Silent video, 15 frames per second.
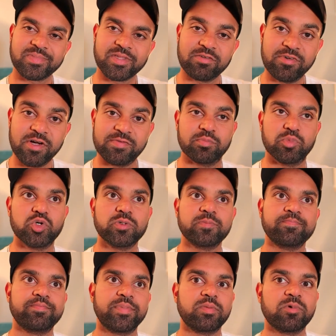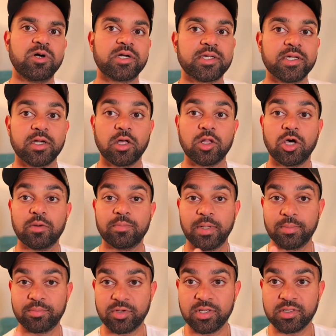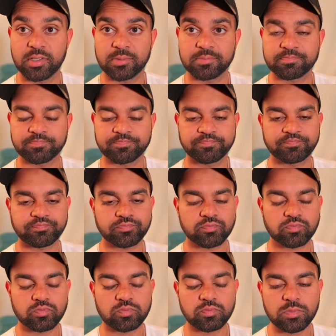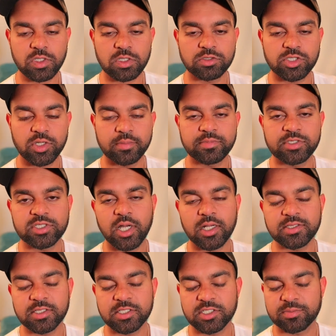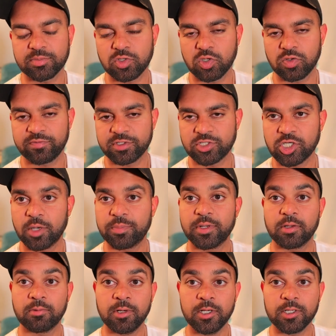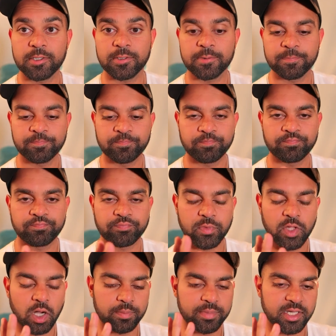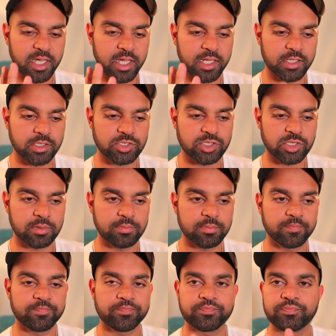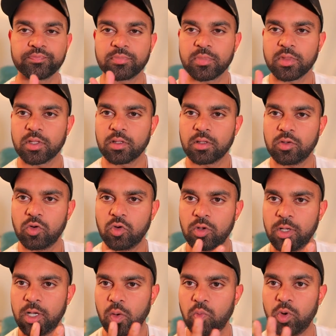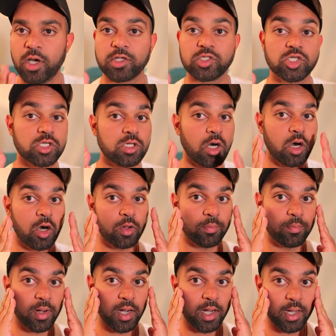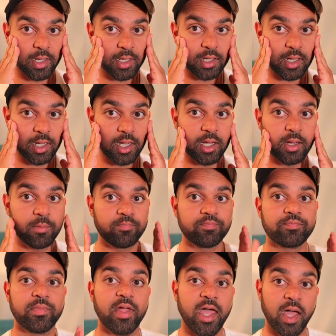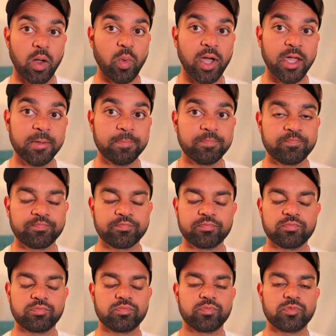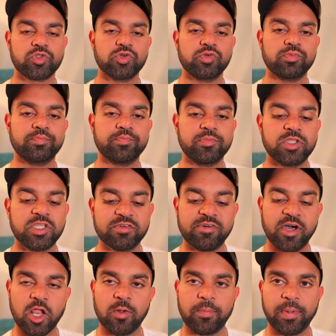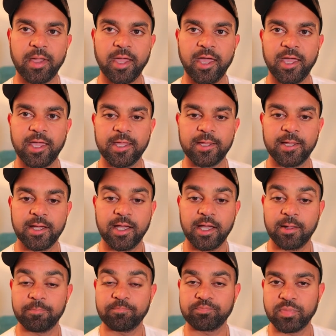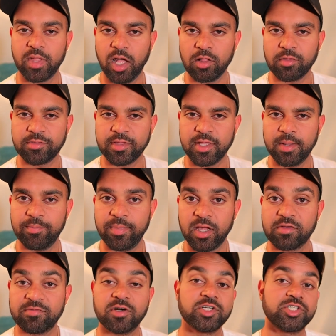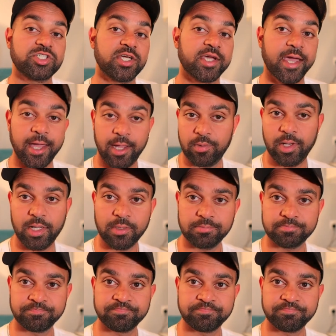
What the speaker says: Furthermore, been working a lot on my breathing. So I'm starting some orthotropic work. I'll be getting some work done on my airway to develop a healthier, better functioning airway.